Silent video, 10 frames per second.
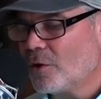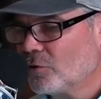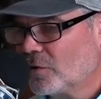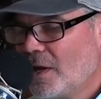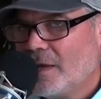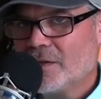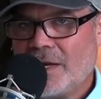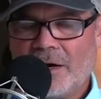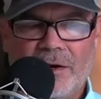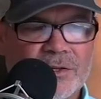and those
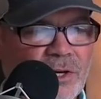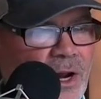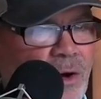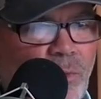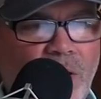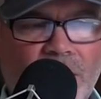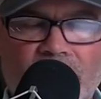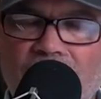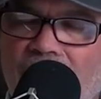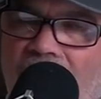areas are not
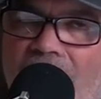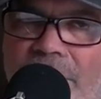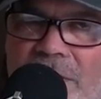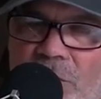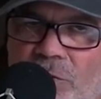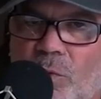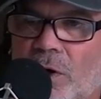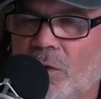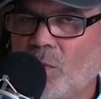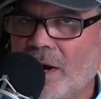watered. They're not, but those
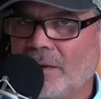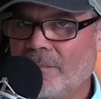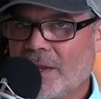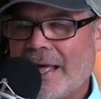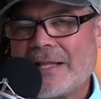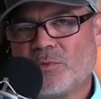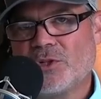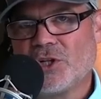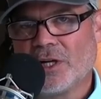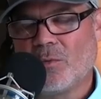work well. That's
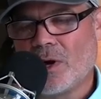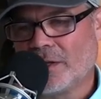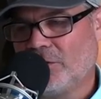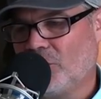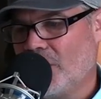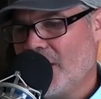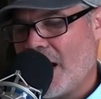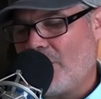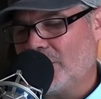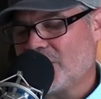what you're going to want to do.
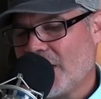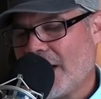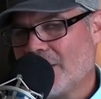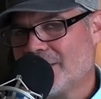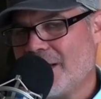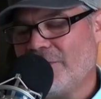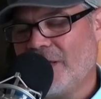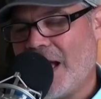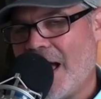I would check out definitely